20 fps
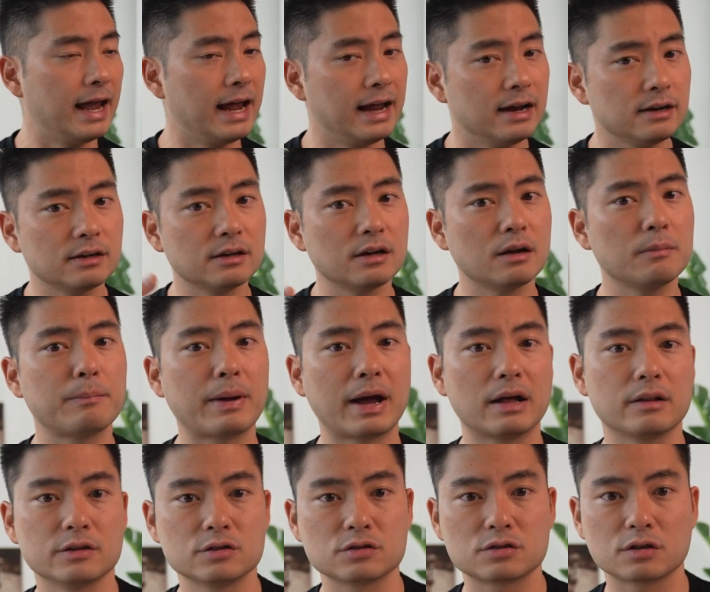and an
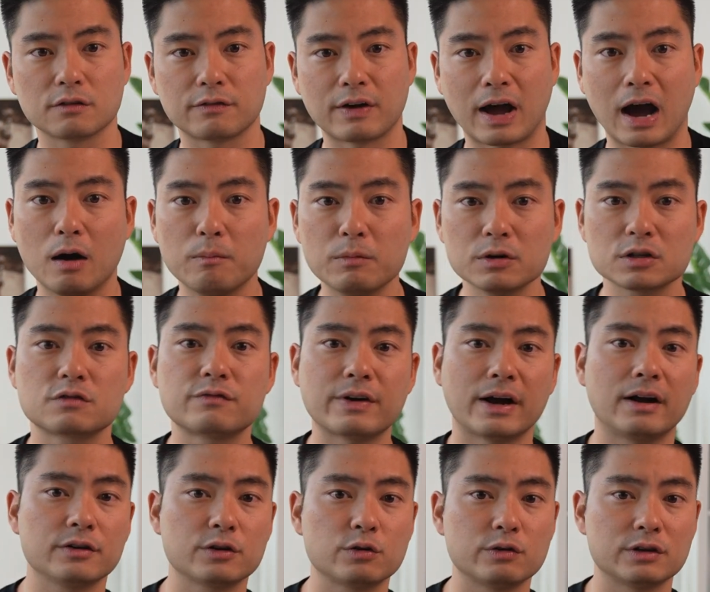imbalance of how much
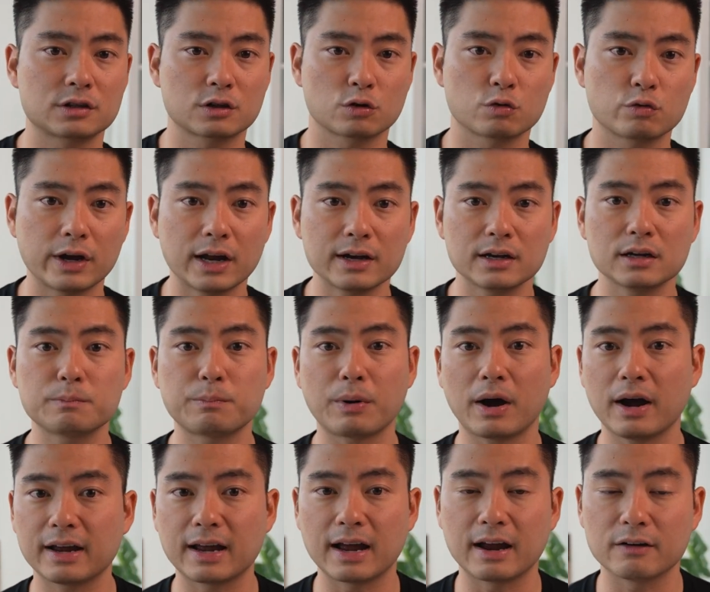value is created
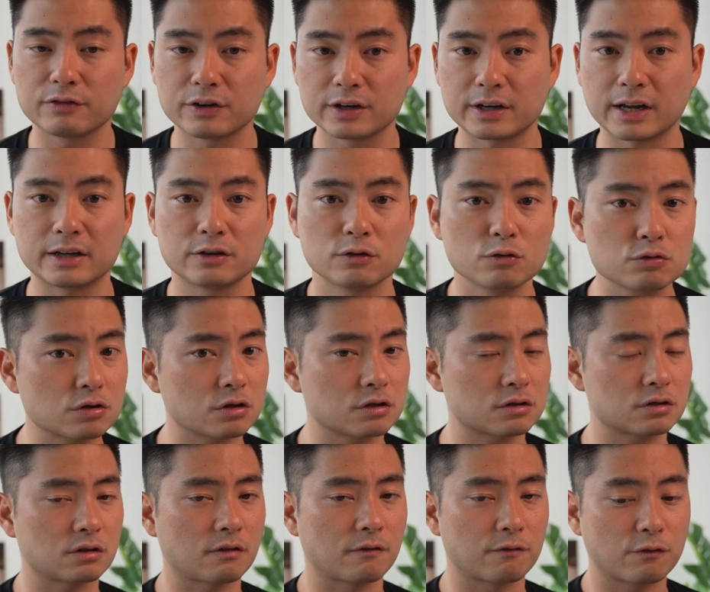by everyday
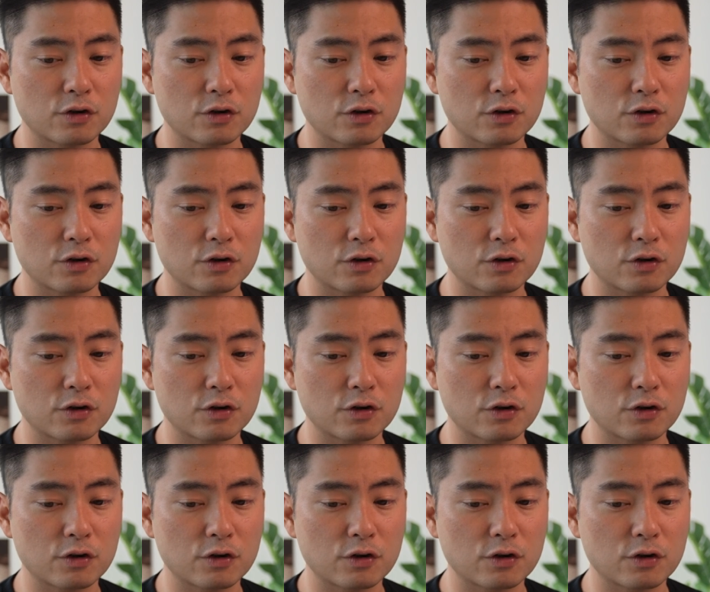users